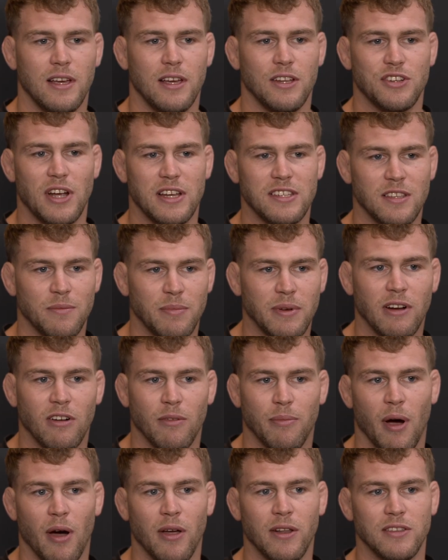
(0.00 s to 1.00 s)
Chase the bigger
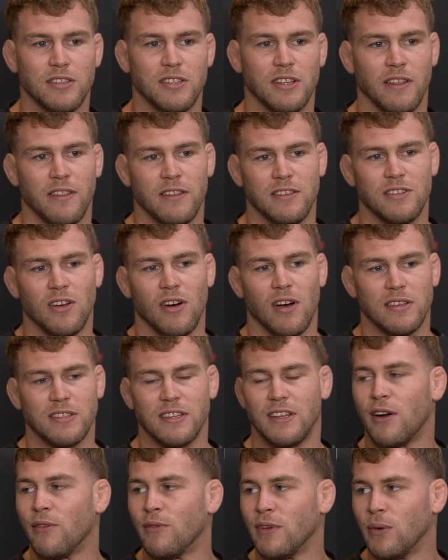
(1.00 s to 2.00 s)
opponents. These guys,
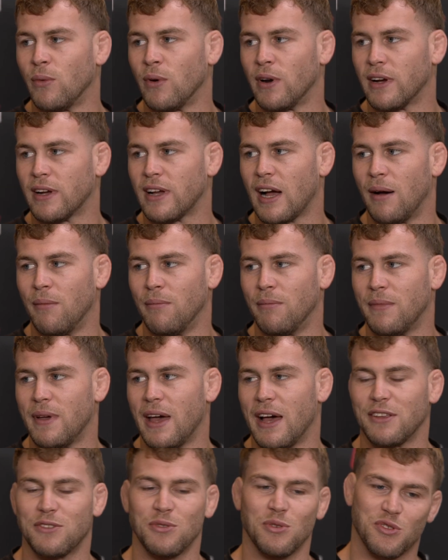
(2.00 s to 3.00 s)
they don't really want to come
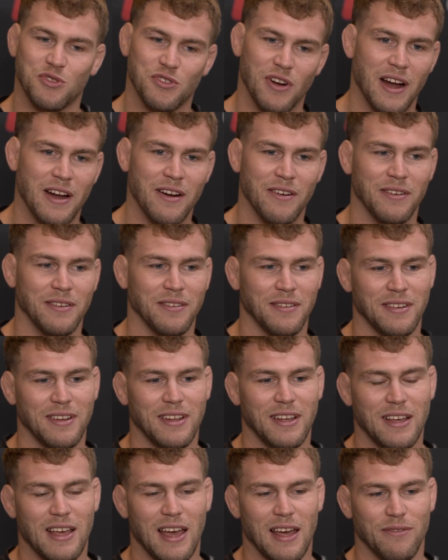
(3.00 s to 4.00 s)
out to Australia and
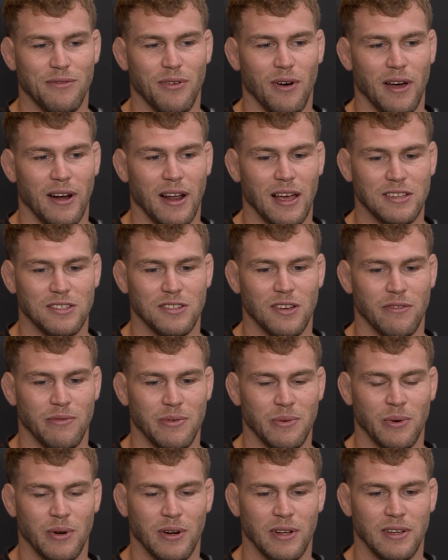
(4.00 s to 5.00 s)
fight us. So if
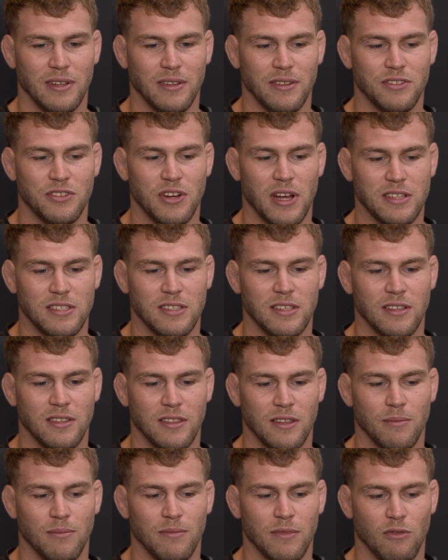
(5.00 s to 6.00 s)
we want to chase the
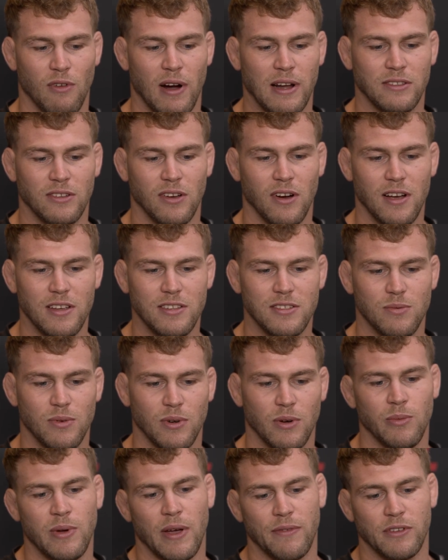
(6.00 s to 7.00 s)
ranked guys,
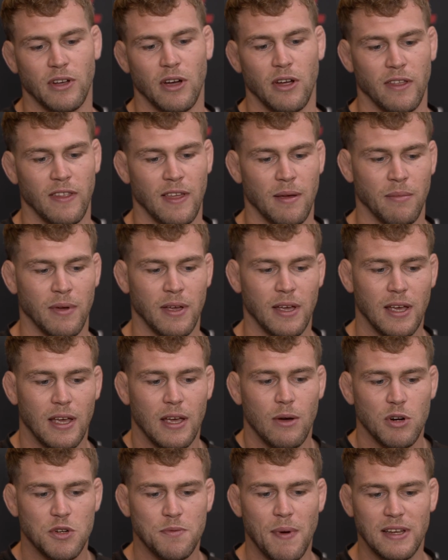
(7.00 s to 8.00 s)
we have to go to them,
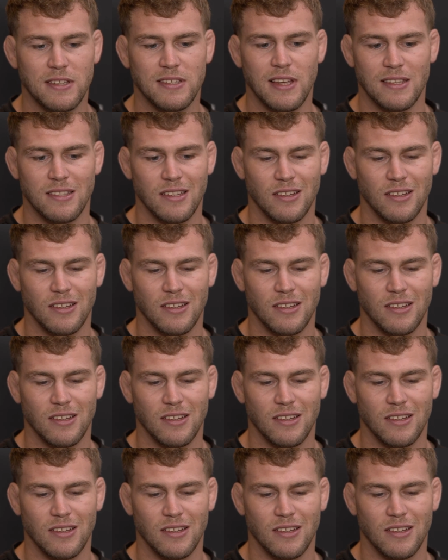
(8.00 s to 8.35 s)
which makes sense.